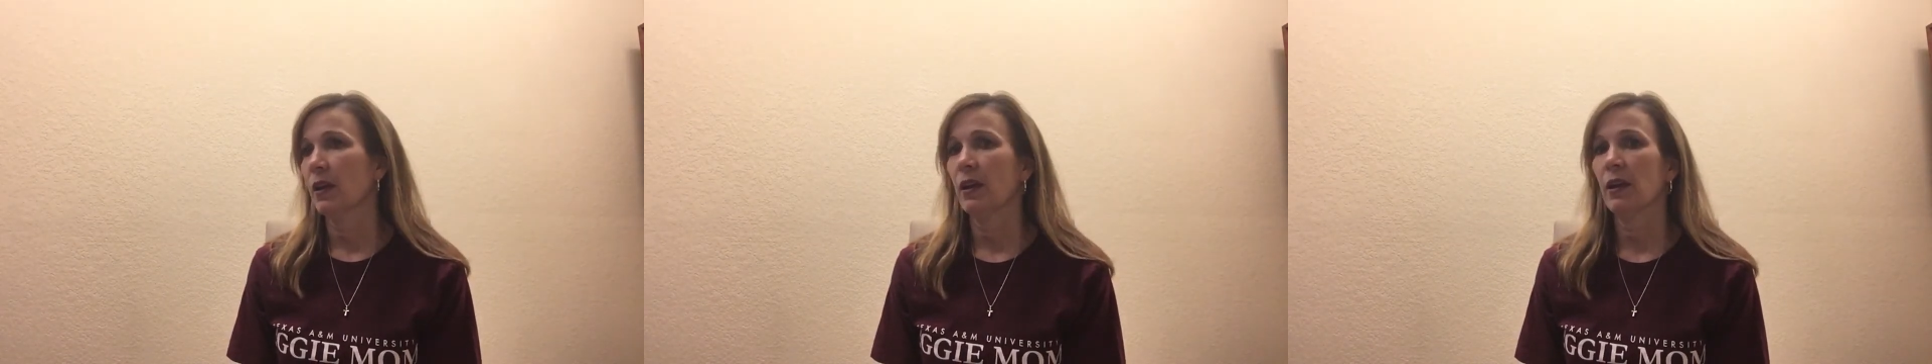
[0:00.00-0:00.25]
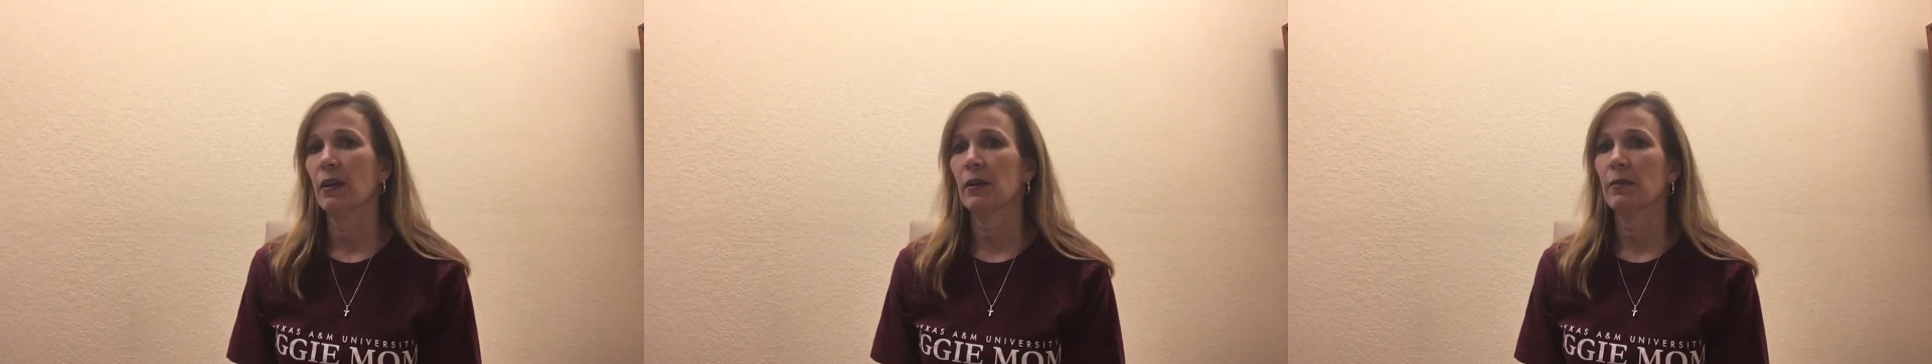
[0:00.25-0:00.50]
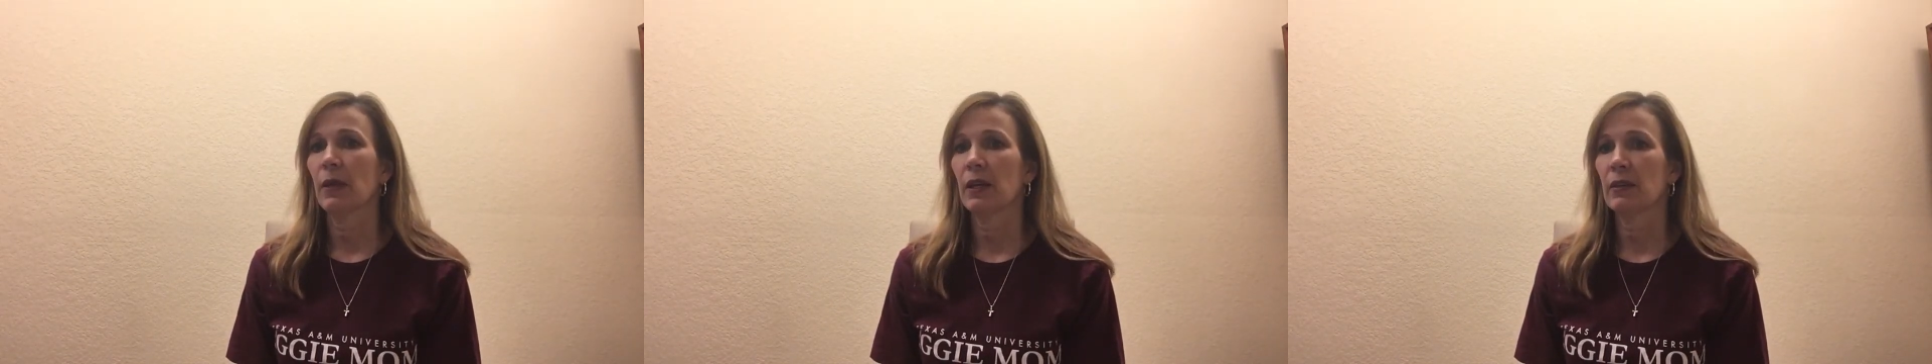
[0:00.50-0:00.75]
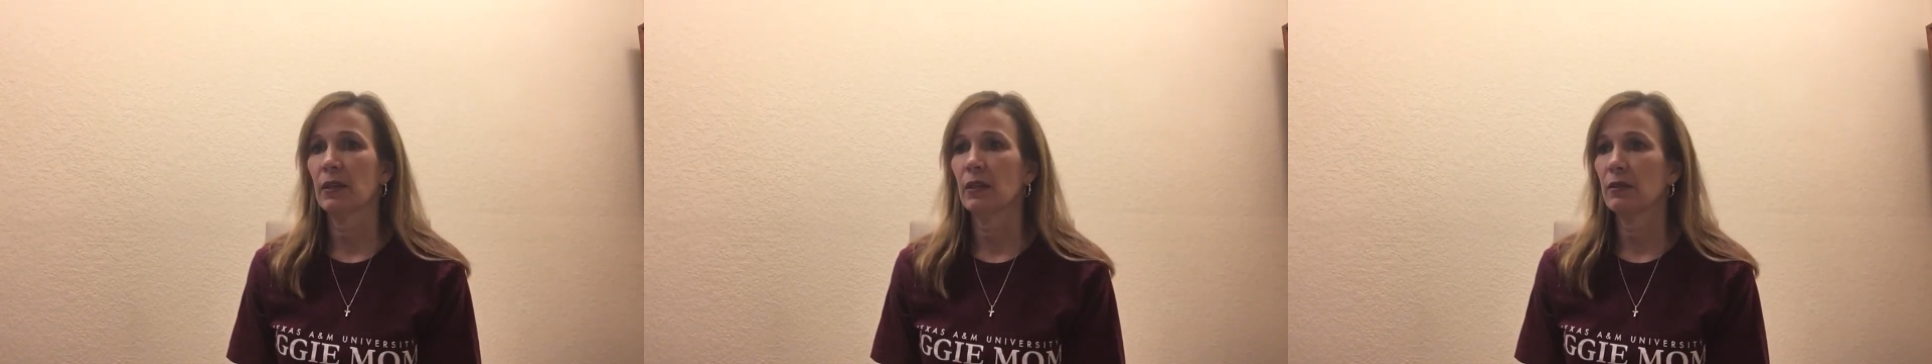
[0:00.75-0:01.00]
I
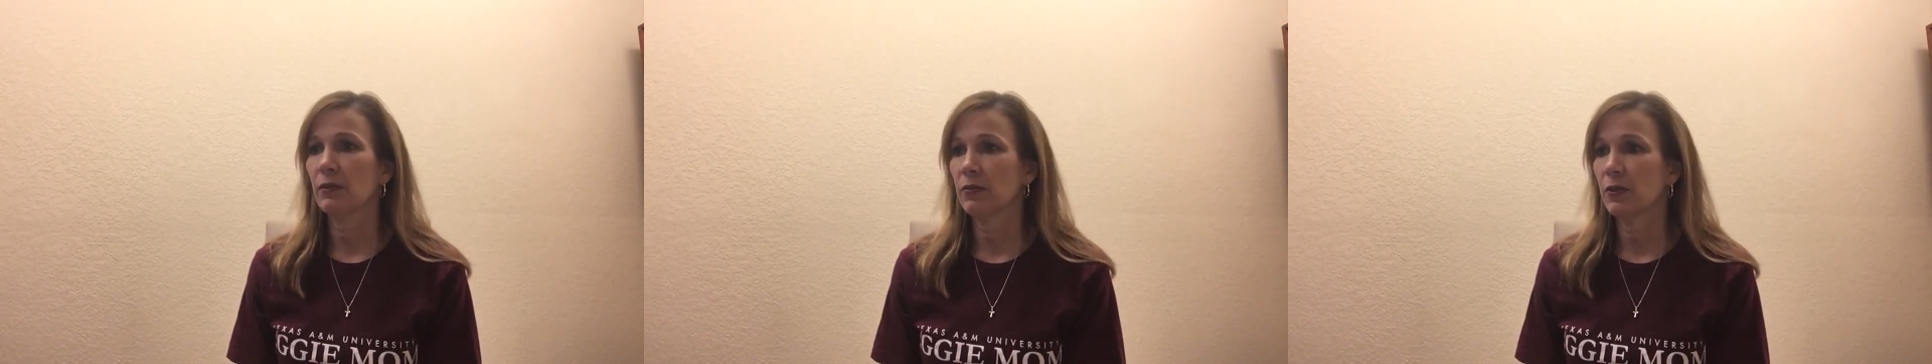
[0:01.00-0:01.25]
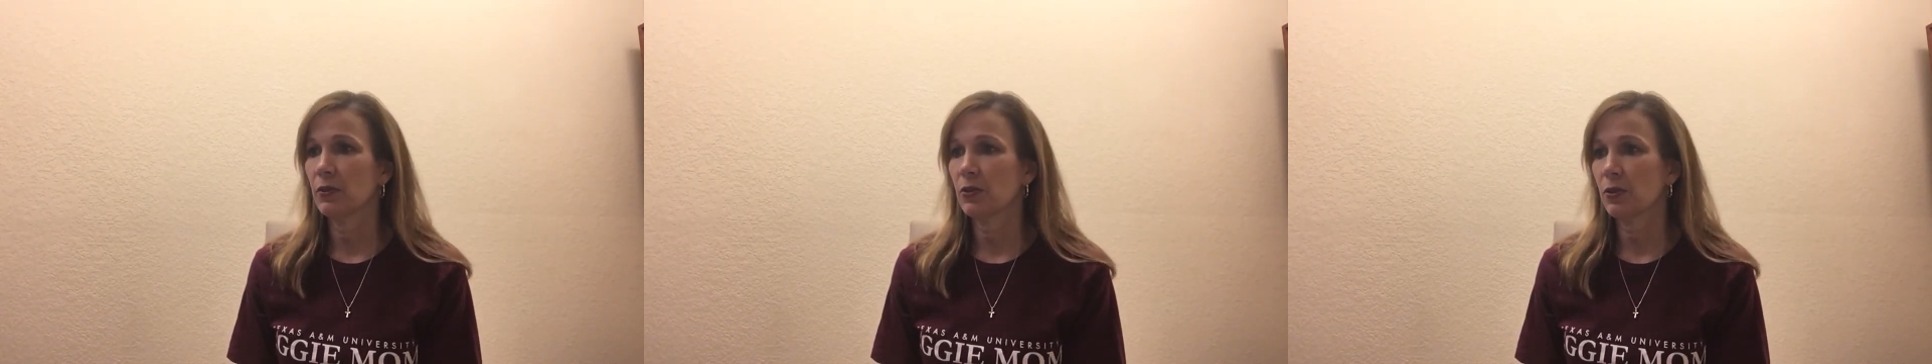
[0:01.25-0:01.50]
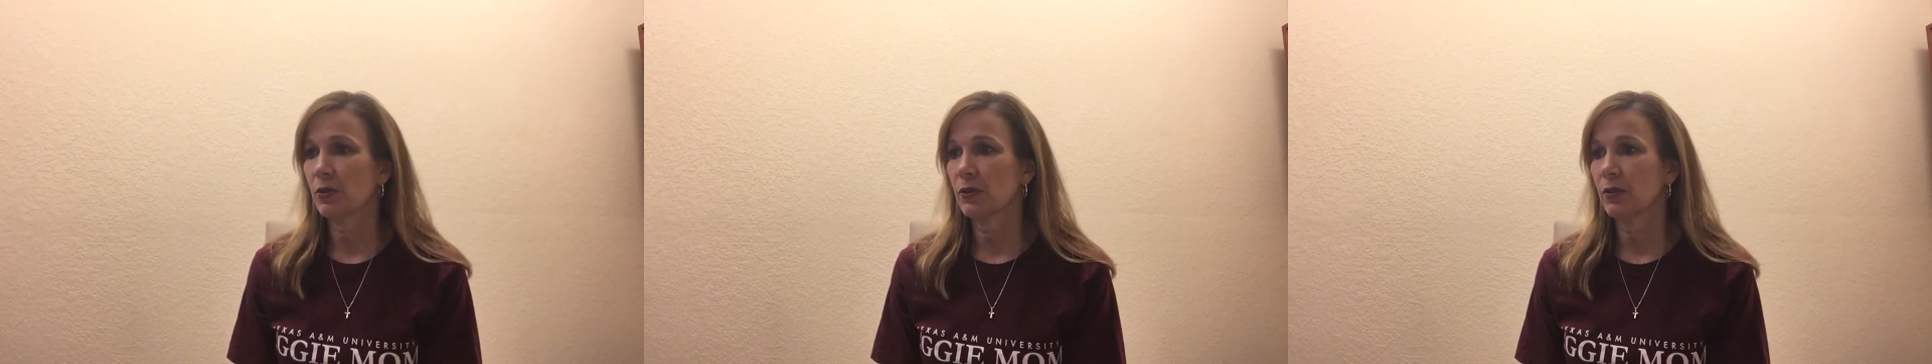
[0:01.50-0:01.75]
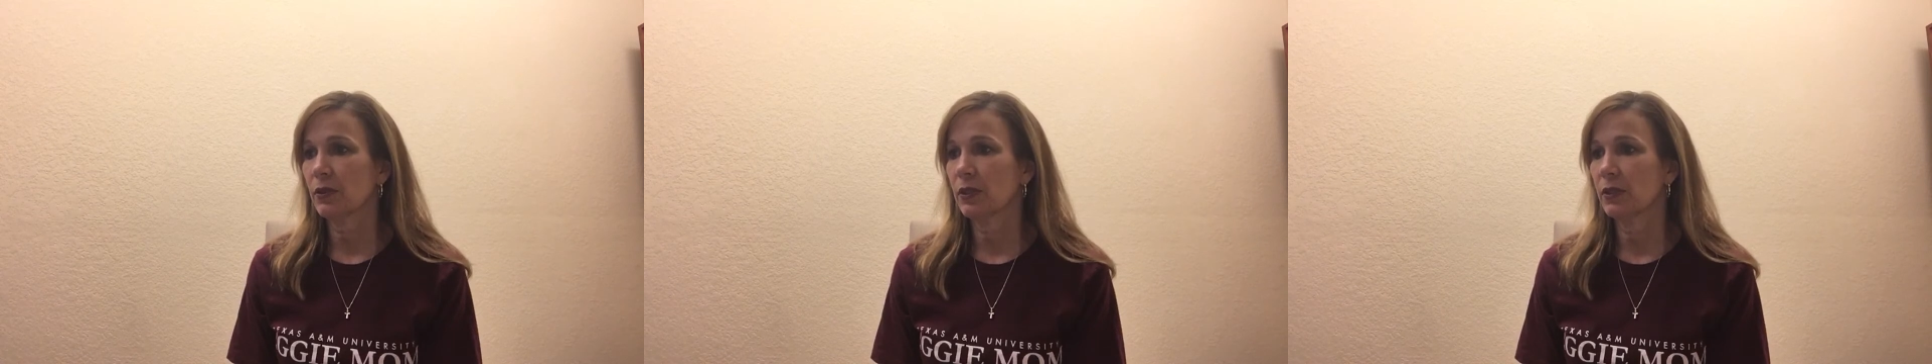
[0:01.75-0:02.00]
think the
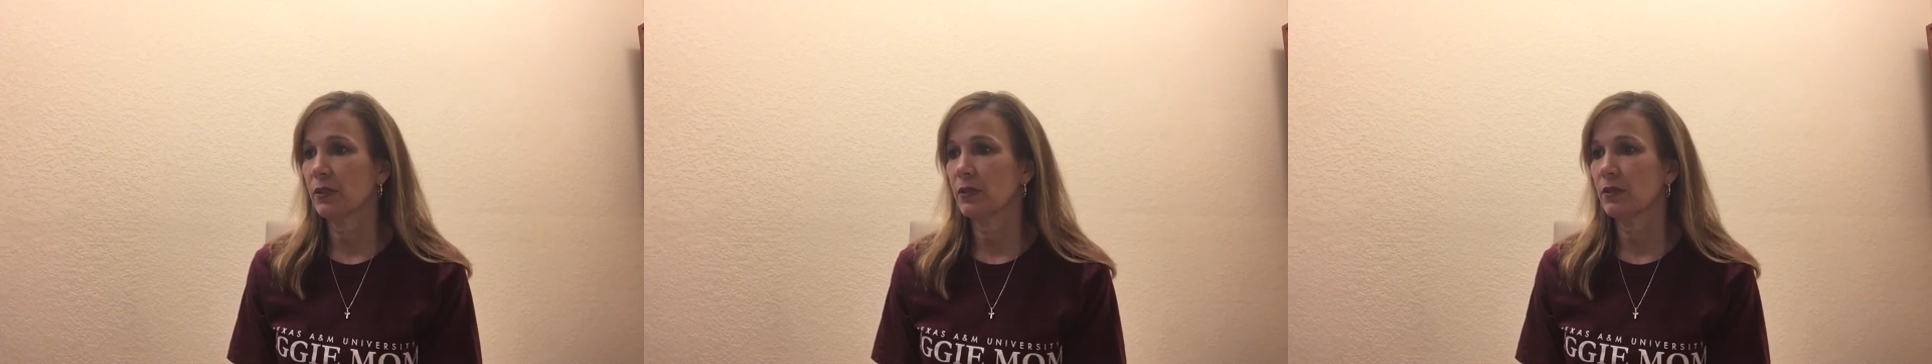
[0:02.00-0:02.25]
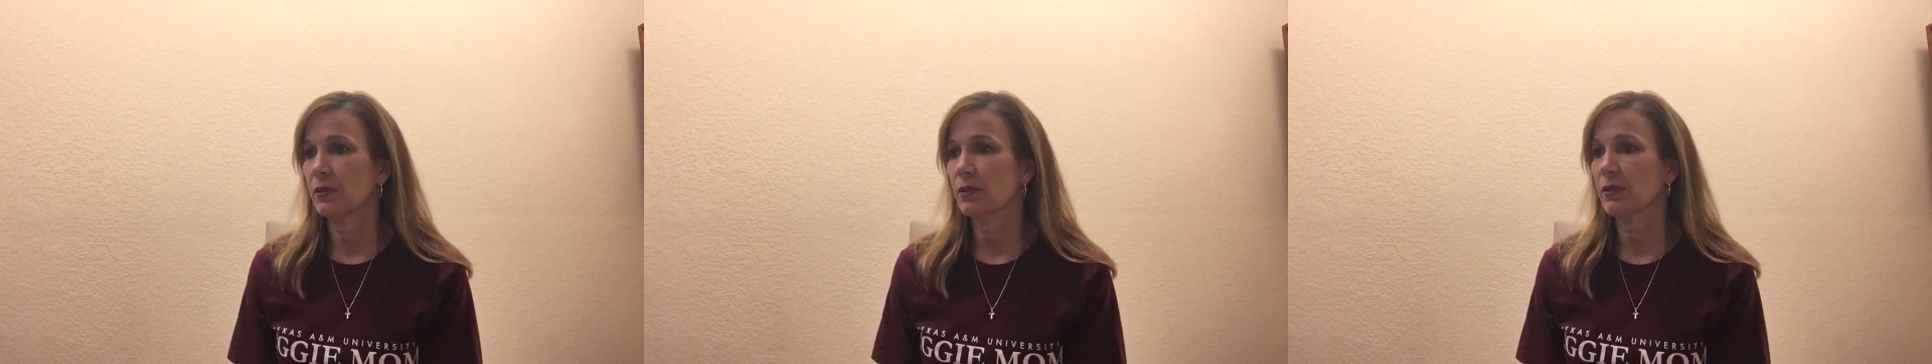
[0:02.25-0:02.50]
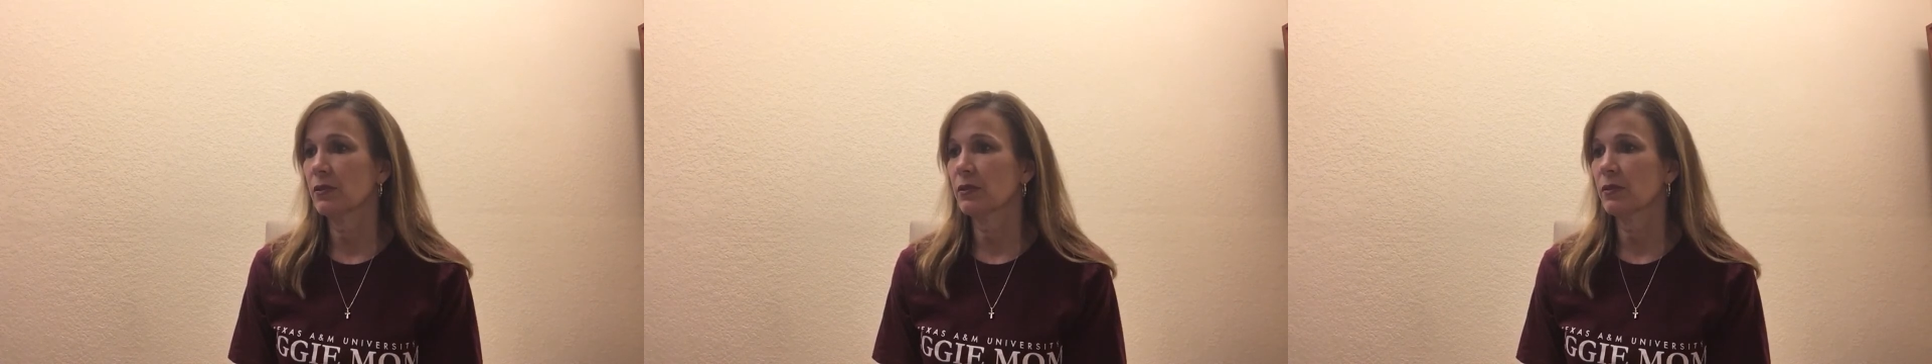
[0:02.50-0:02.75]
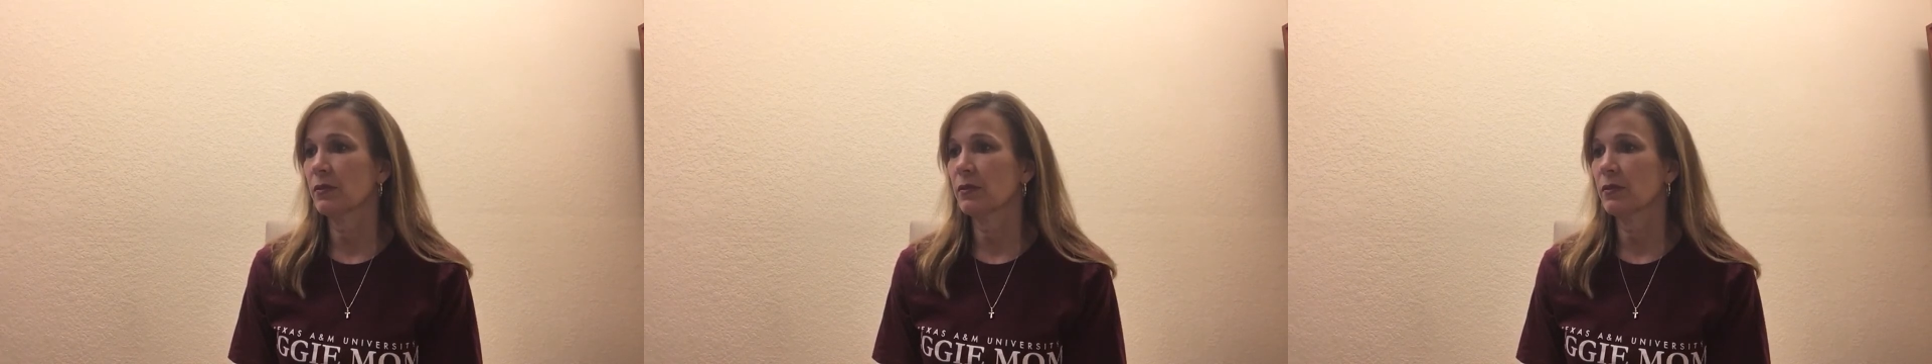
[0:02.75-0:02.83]
future is